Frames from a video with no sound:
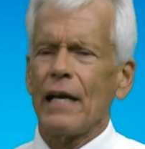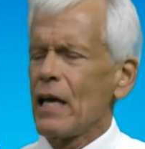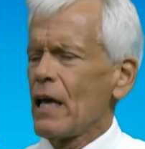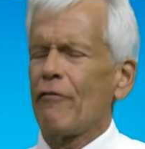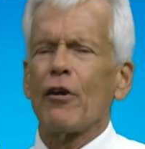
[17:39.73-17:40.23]

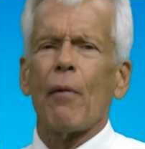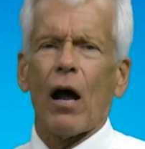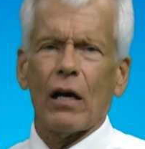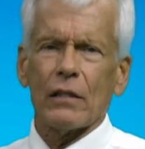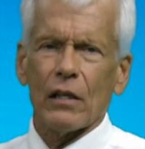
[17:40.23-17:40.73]
if you
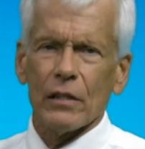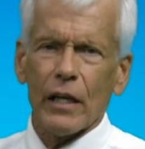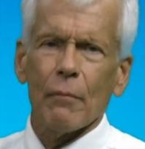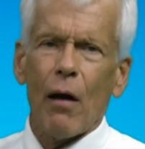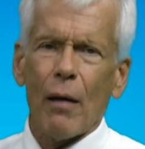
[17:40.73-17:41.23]
bought it at the
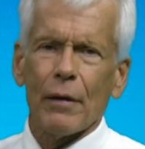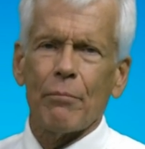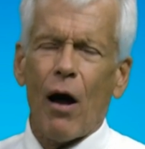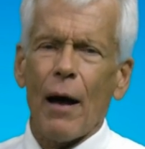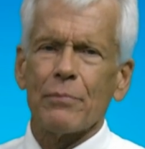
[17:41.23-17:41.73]
little mom and
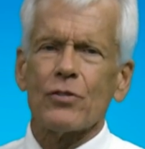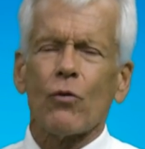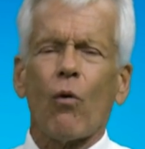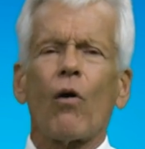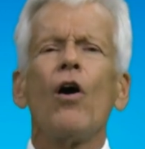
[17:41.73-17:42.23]
pop
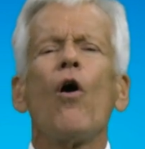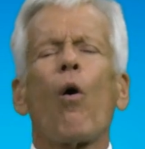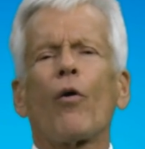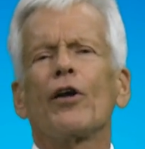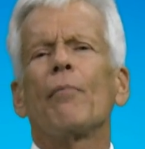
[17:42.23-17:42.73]
store
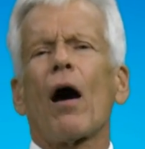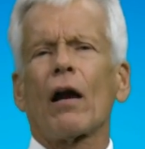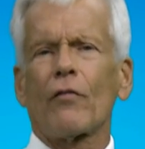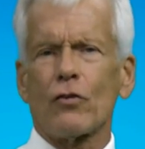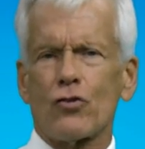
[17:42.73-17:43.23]
or you bought
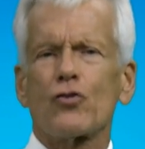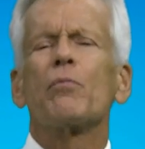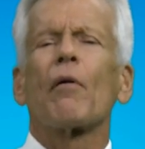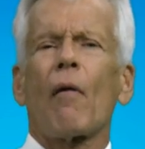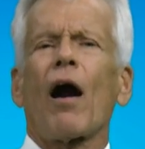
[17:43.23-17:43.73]
it at the
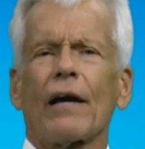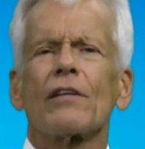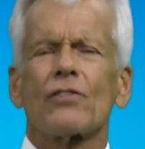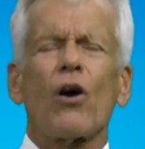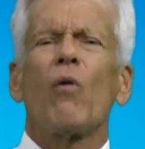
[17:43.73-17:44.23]
supermarket.
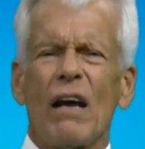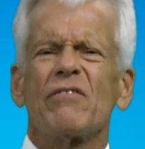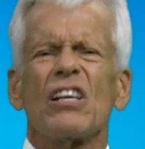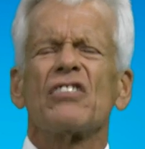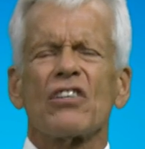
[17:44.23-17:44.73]
So
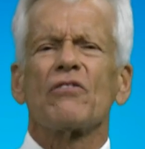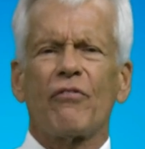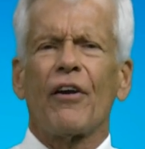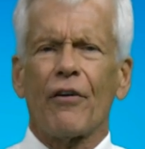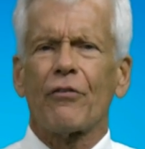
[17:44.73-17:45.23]
it's just
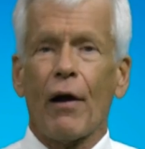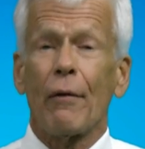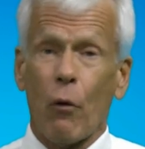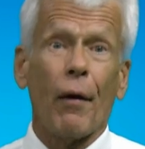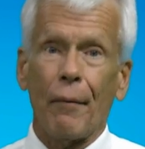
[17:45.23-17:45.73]
fair trade.
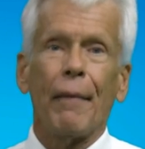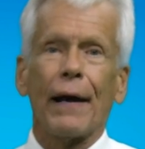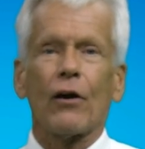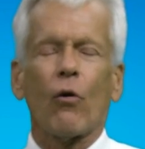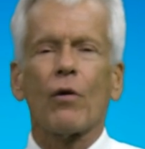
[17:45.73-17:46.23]
Well, what it meant,
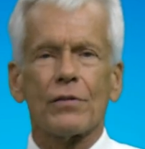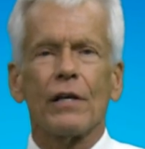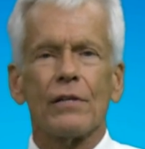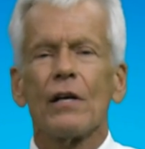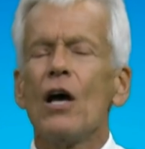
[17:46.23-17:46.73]
of course,
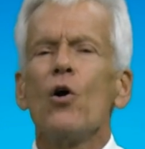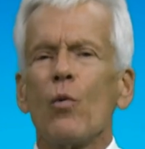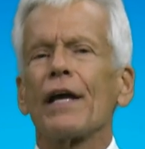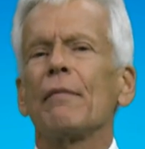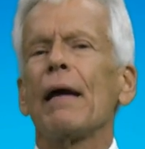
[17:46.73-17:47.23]
is
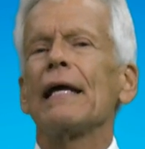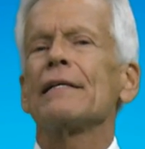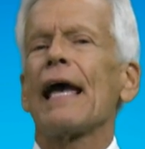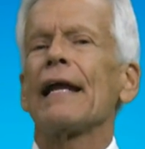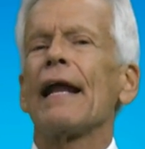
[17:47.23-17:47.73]
we can
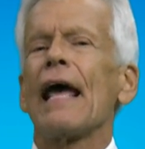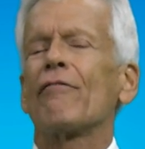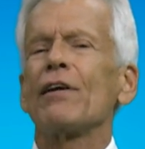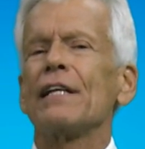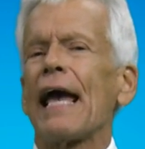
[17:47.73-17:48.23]
maintain an
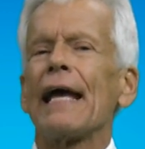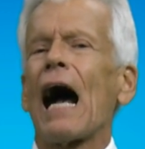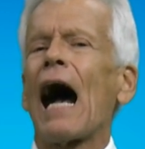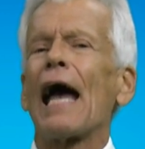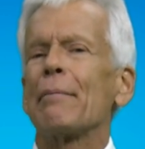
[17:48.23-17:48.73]
everyday
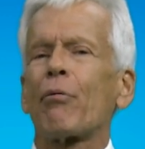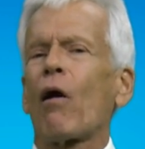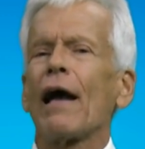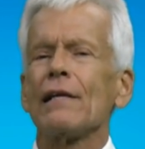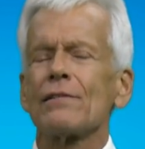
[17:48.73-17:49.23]
high
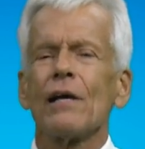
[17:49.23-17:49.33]
price,